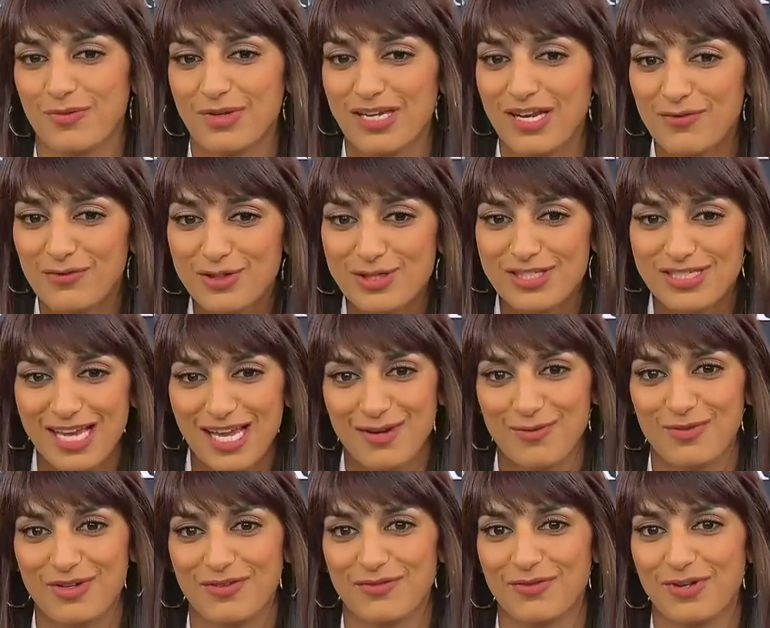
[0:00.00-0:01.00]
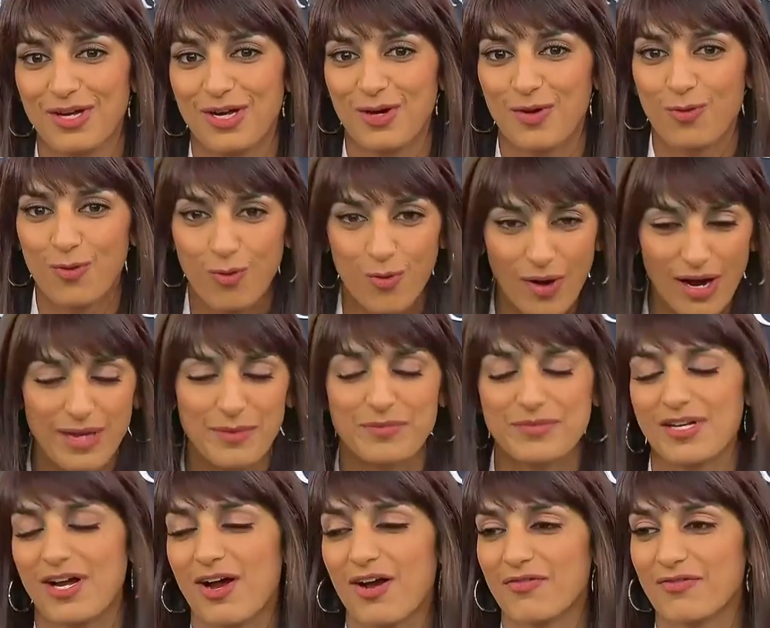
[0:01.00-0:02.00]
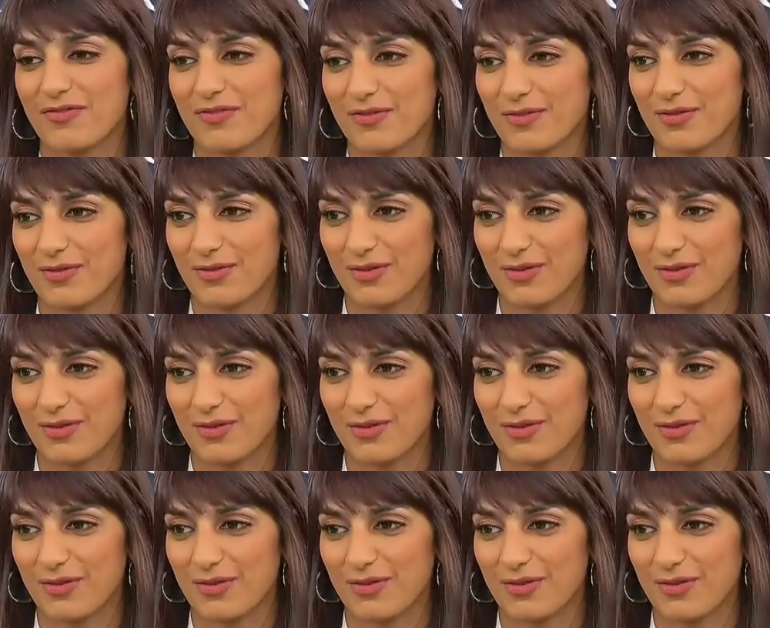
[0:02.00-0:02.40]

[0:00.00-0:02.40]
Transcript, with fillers: we never said we've wiped off